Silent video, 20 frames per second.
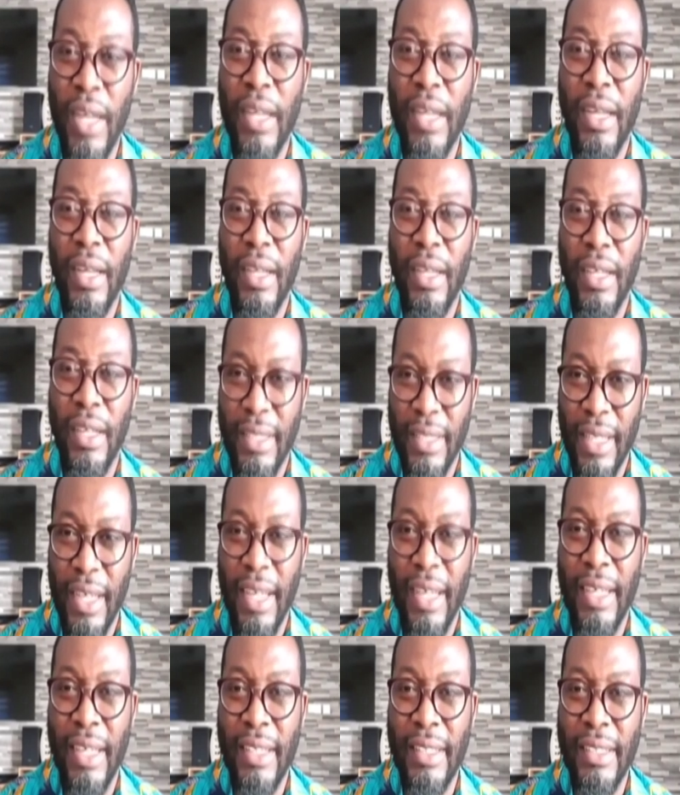
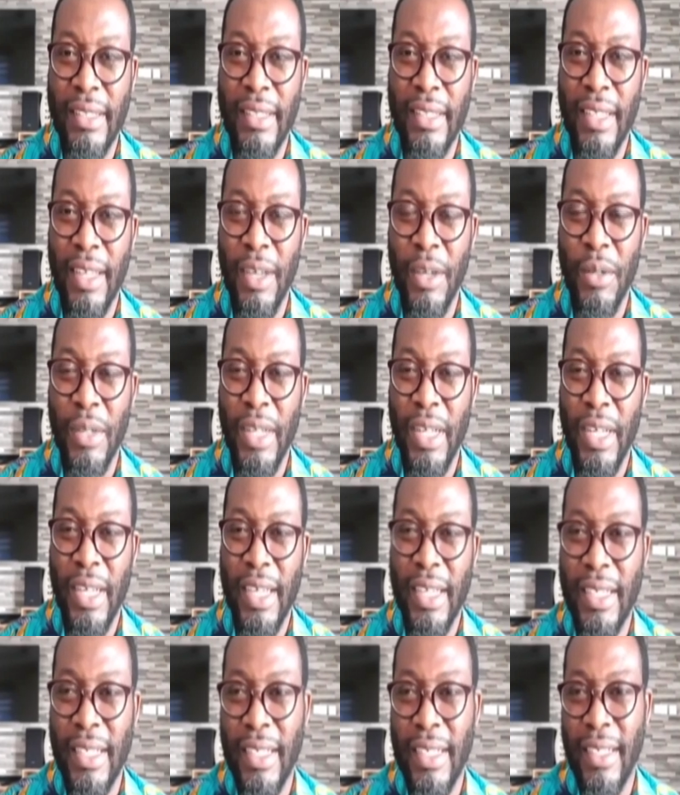and the honor
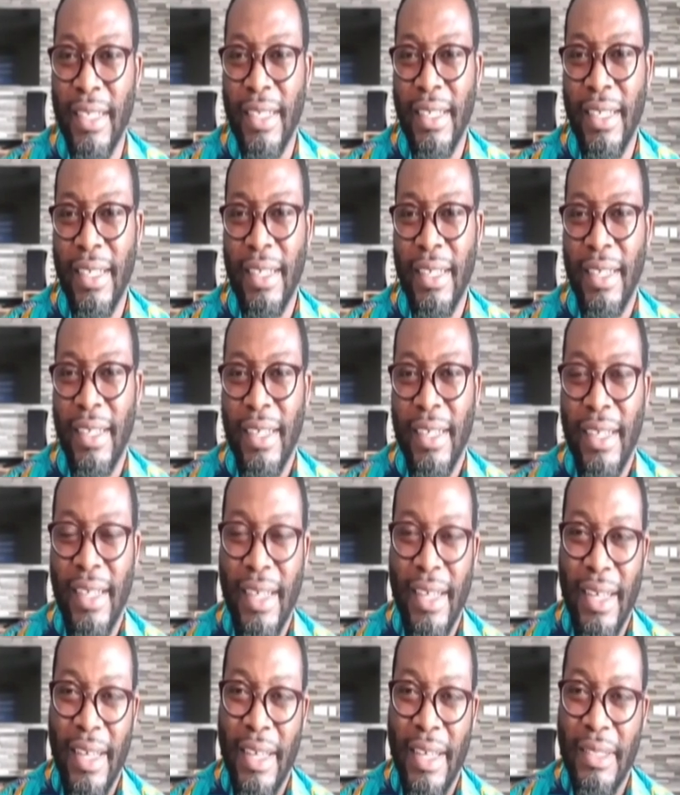
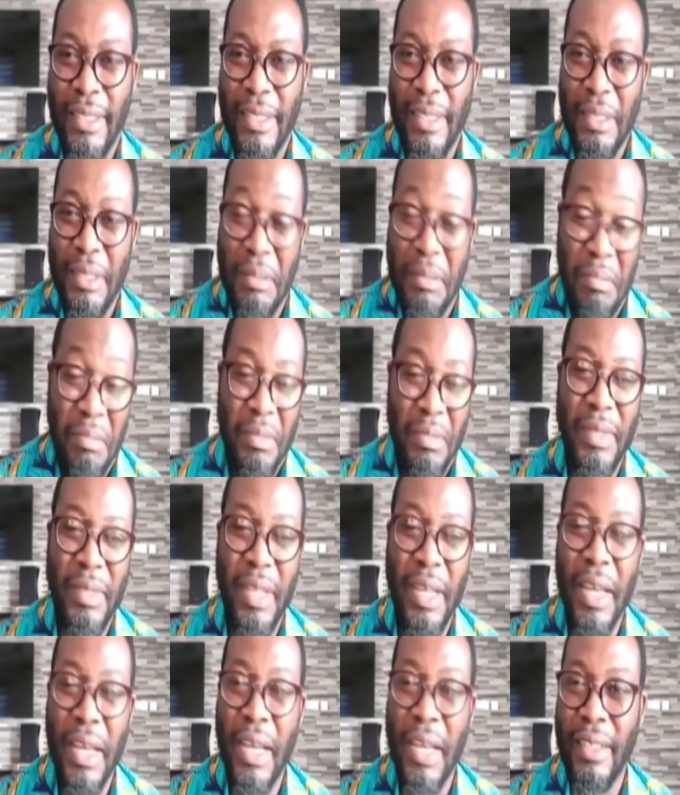and see.
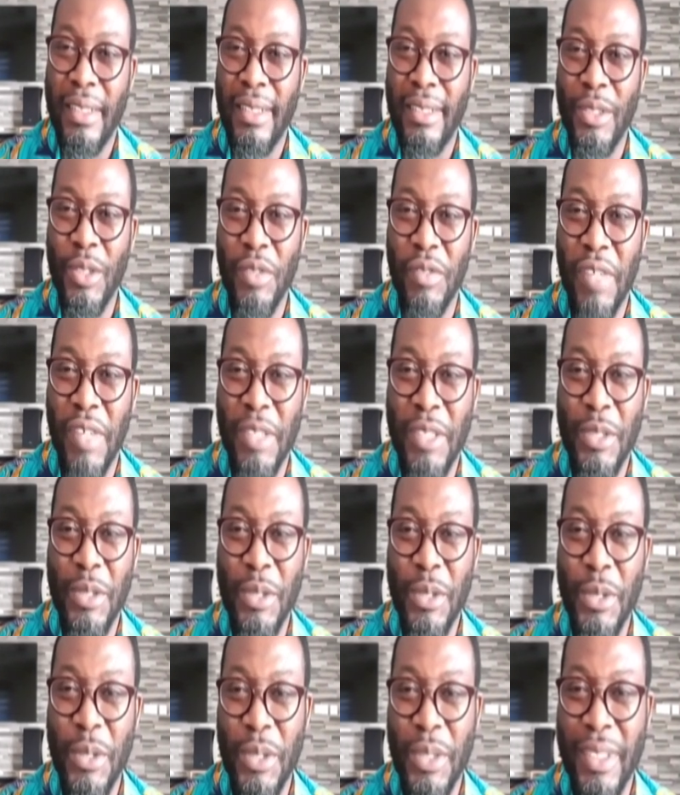So far, so
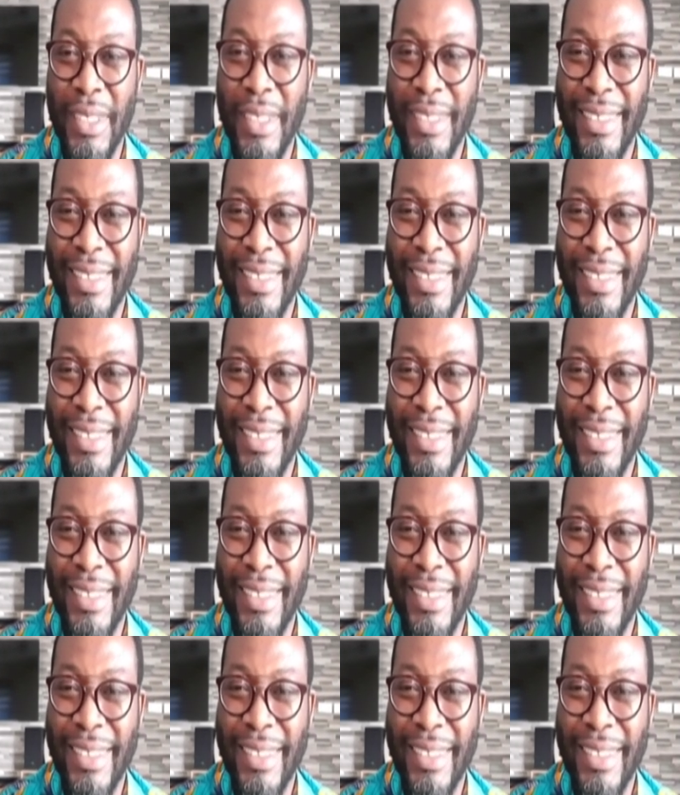good.